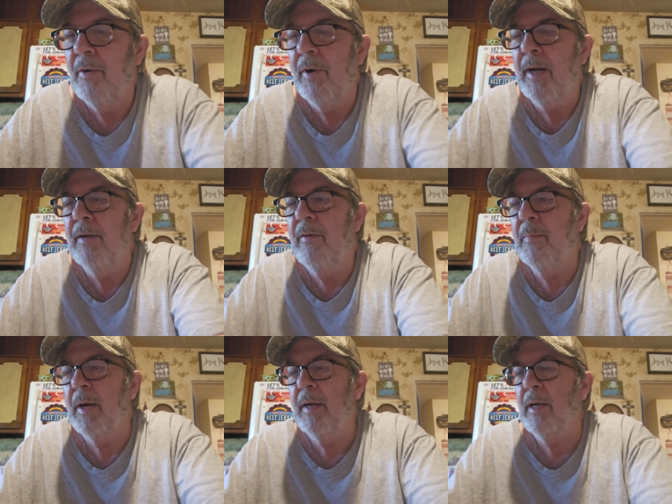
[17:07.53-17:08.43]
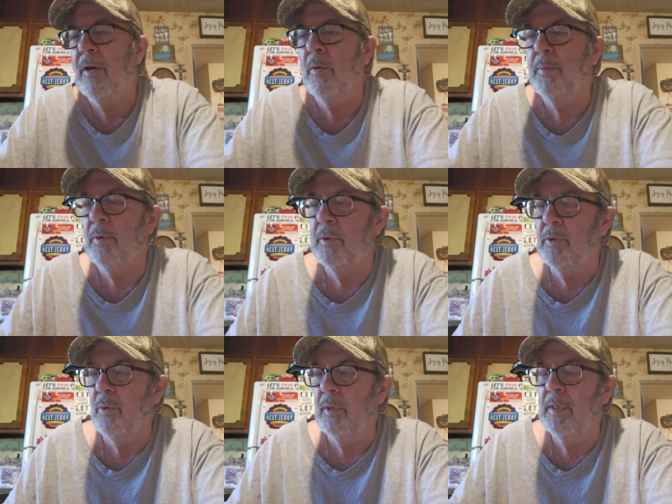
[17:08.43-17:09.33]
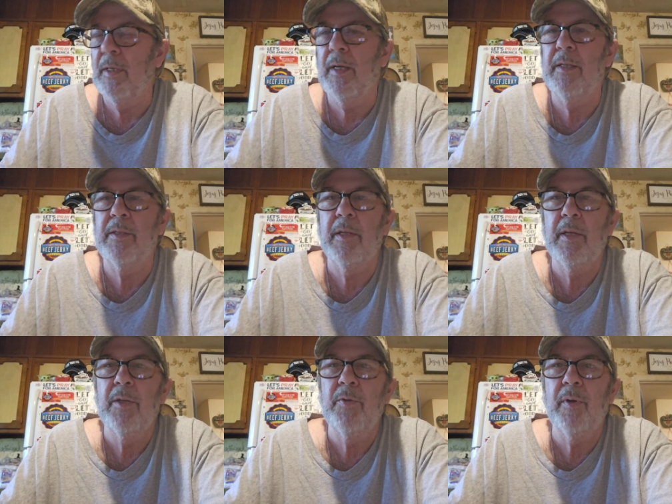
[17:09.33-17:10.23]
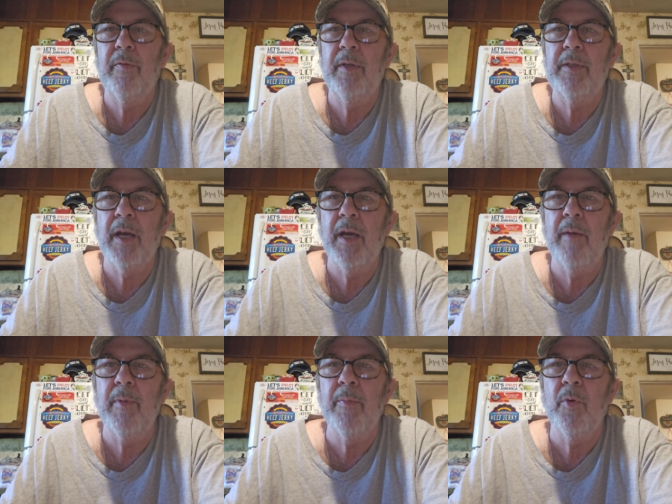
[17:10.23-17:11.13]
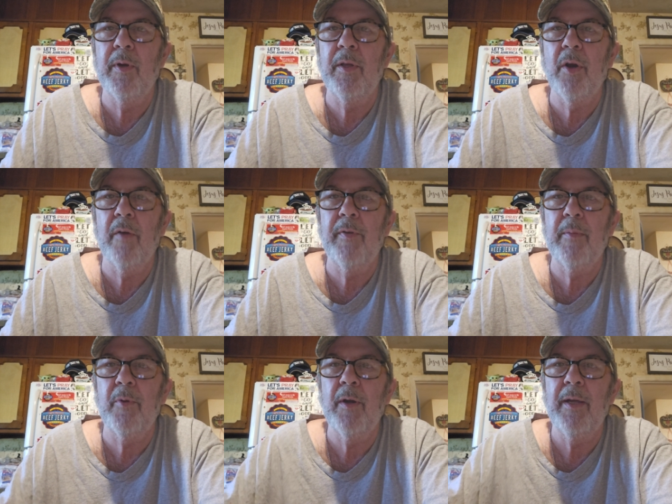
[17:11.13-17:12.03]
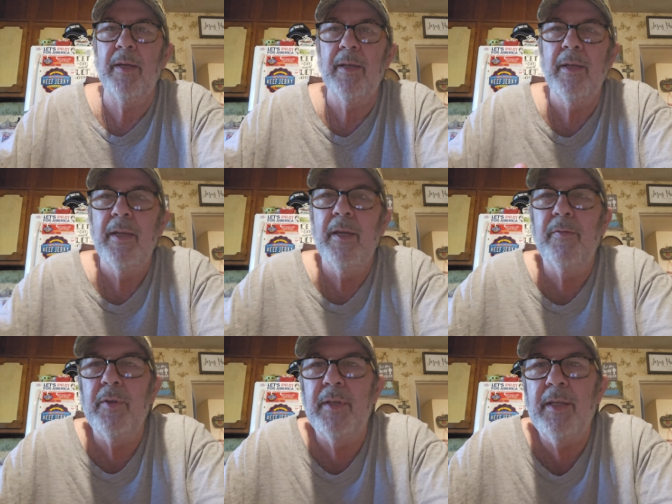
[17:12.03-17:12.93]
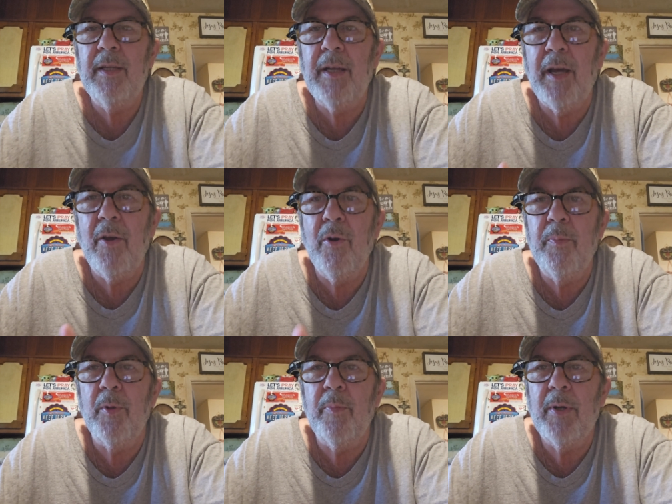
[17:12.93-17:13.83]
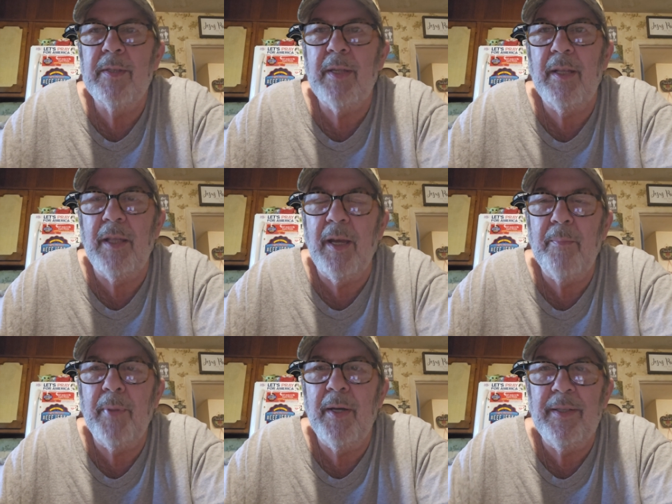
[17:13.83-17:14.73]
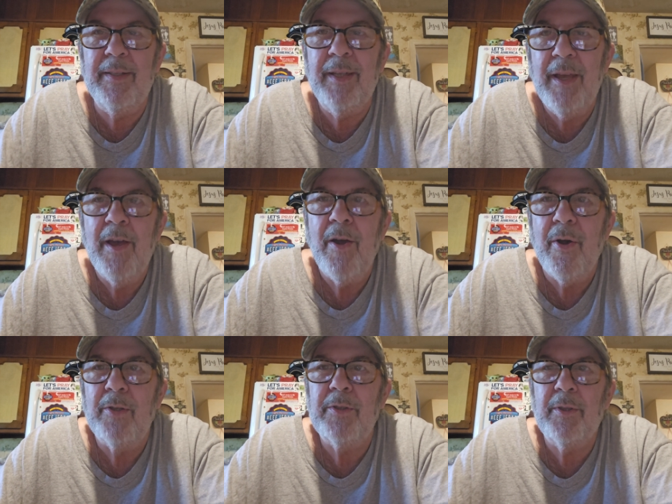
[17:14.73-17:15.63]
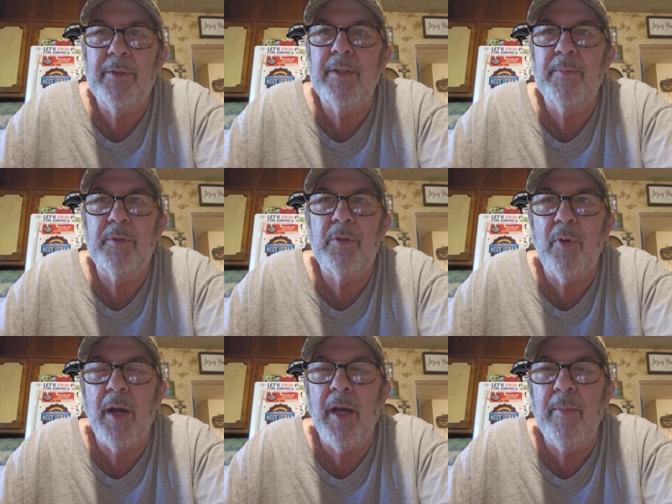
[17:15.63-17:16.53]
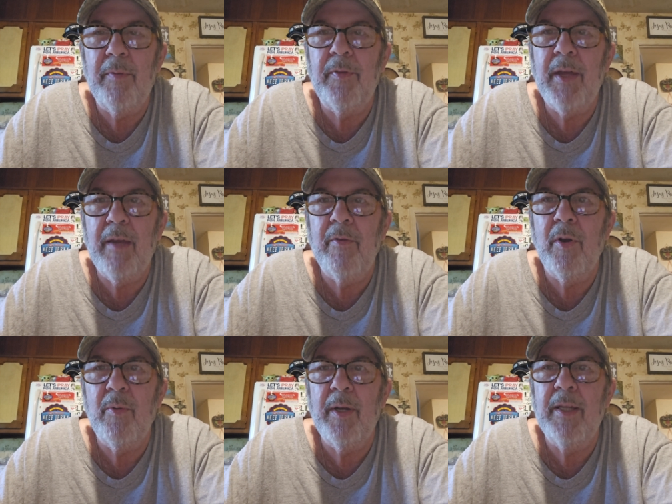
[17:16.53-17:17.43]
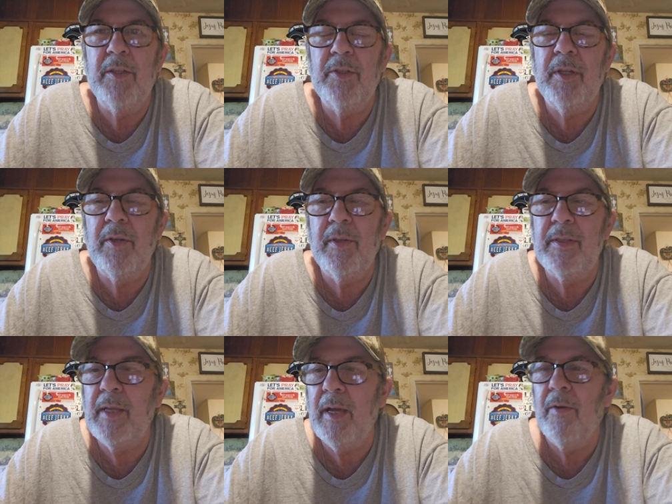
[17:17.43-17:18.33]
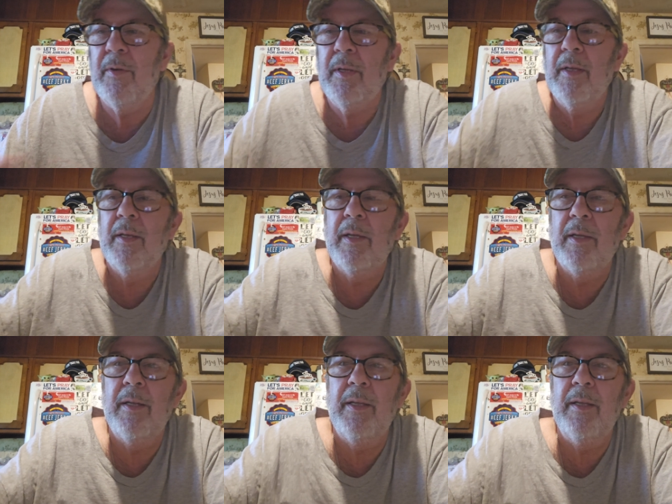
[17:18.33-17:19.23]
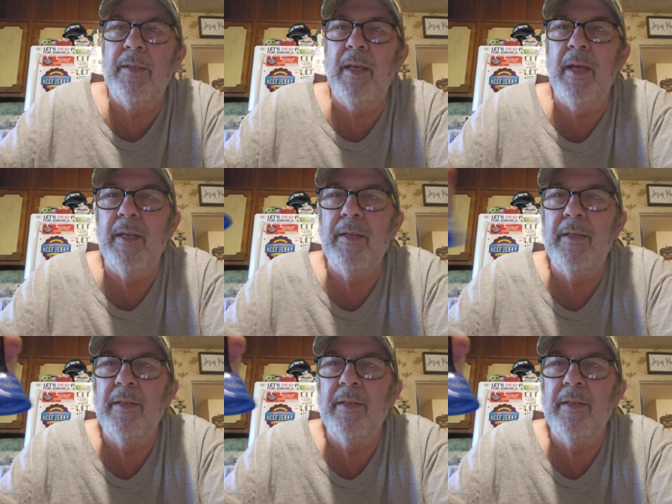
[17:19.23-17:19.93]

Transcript: all right, everybody. I hope you enjoyed today's trivia time and morning coffee break. If you did, I hope you'll press that like button. Also, subscribe if you haven't already and share this out. And hit that